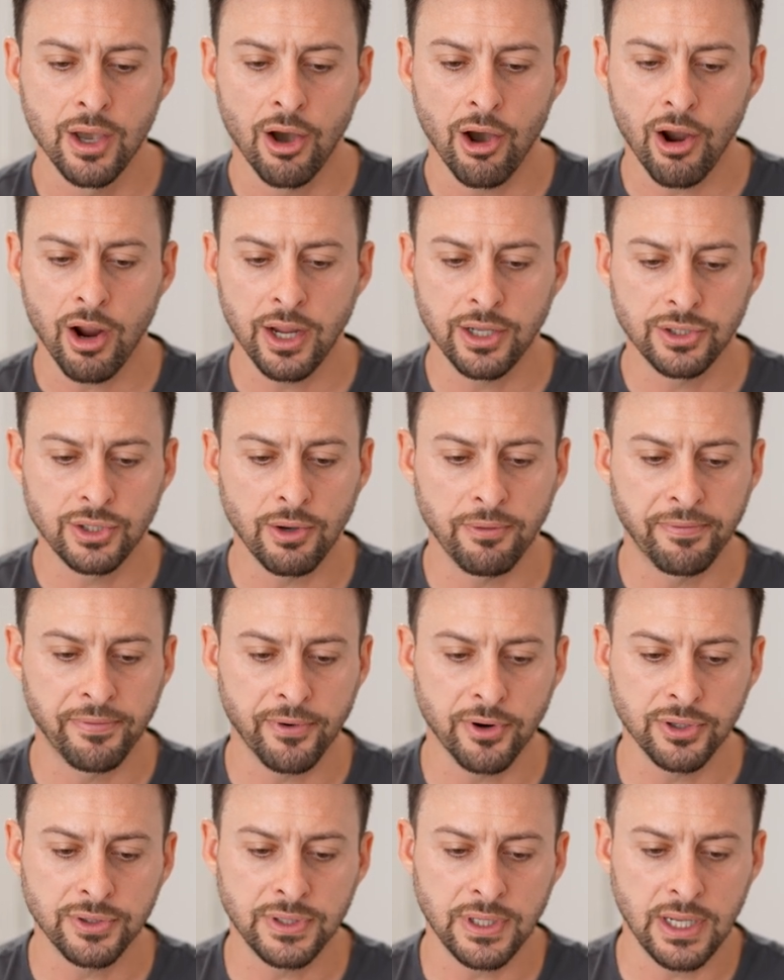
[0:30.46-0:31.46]
All right, so
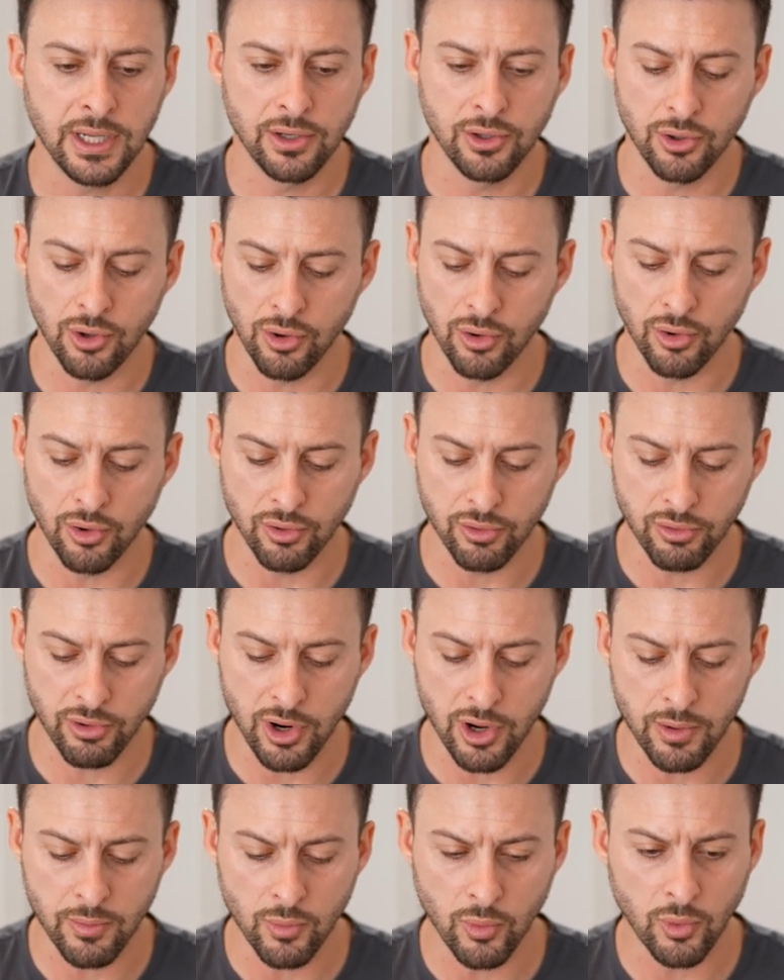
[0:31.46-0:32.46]
first in Google
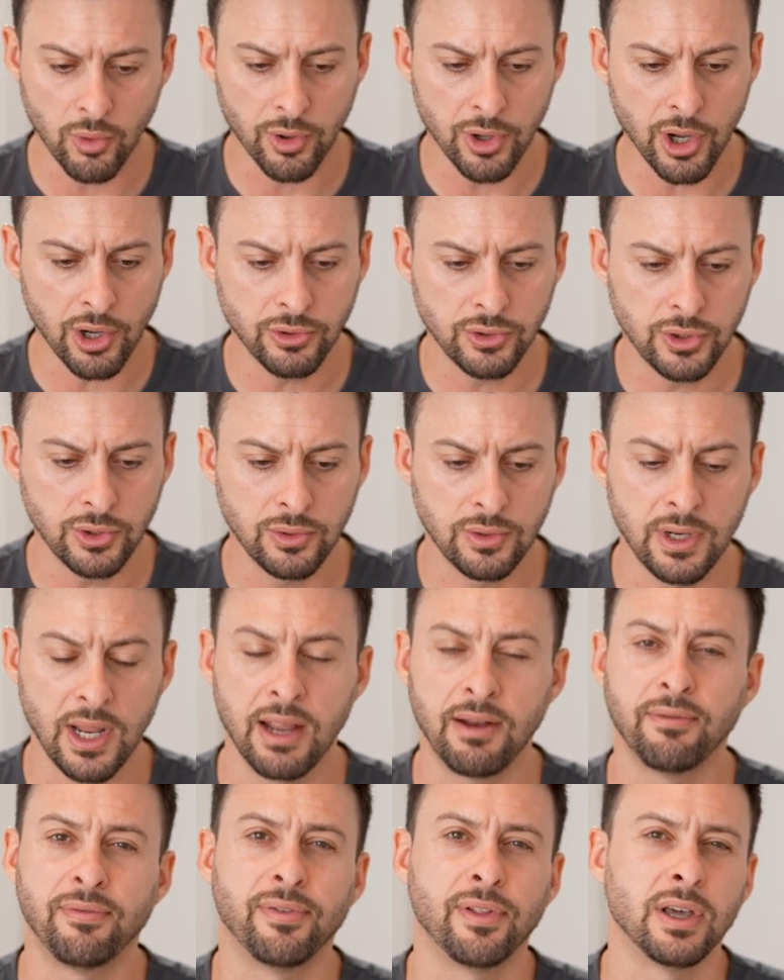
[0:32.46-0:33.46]
Chrome, we'll go to
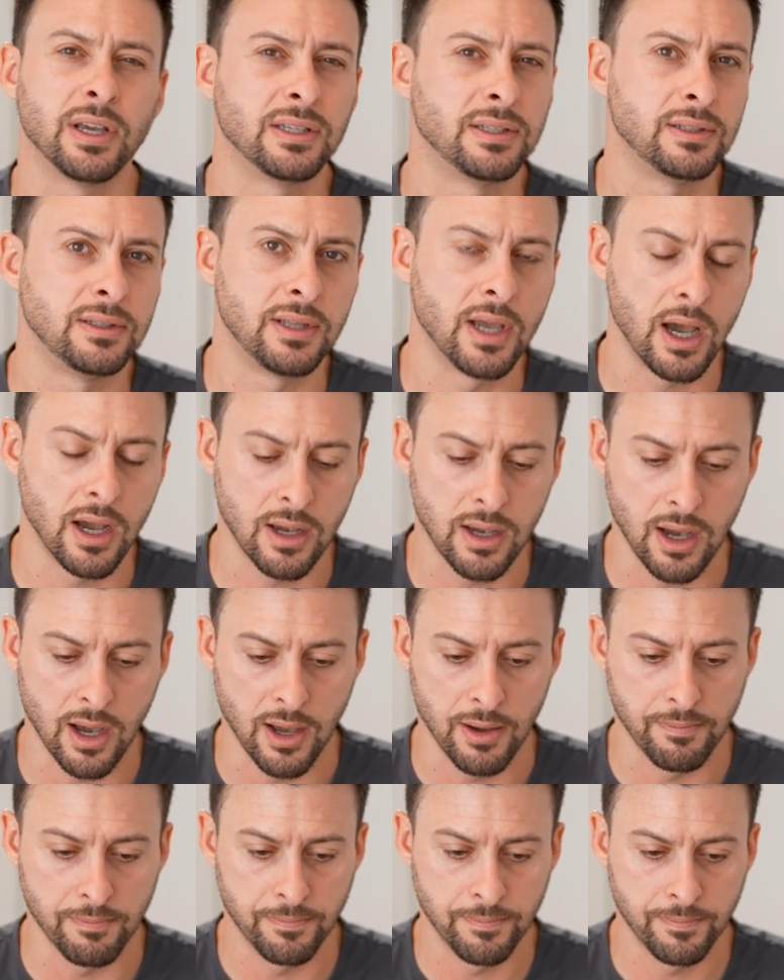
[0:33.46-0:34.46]

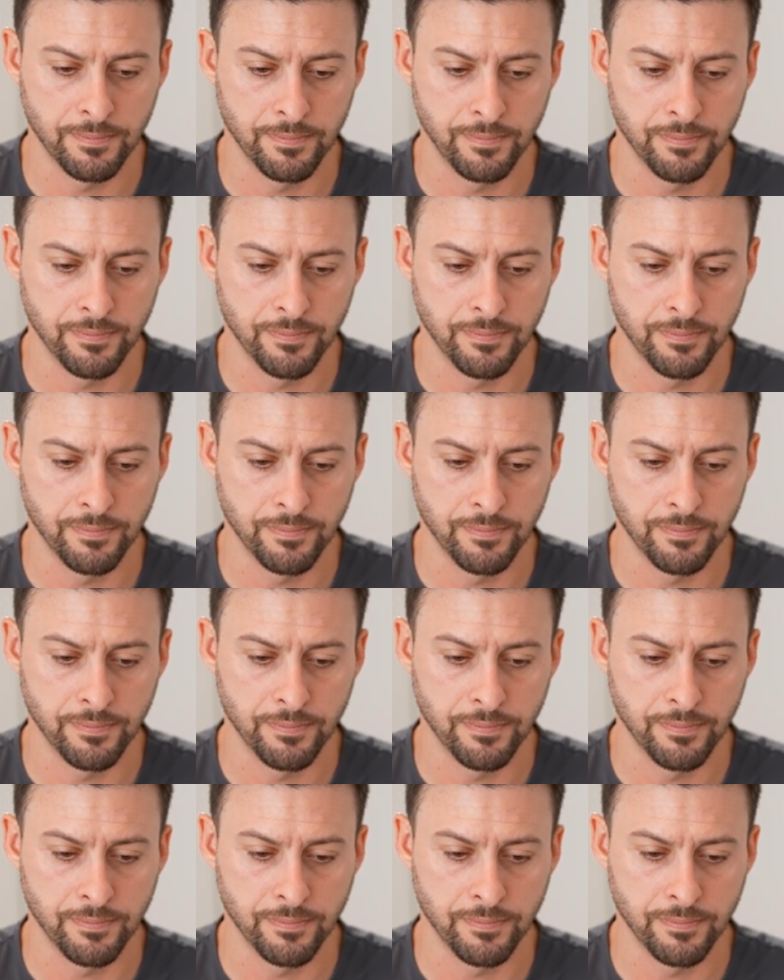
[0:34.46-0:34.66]
Netflix.com.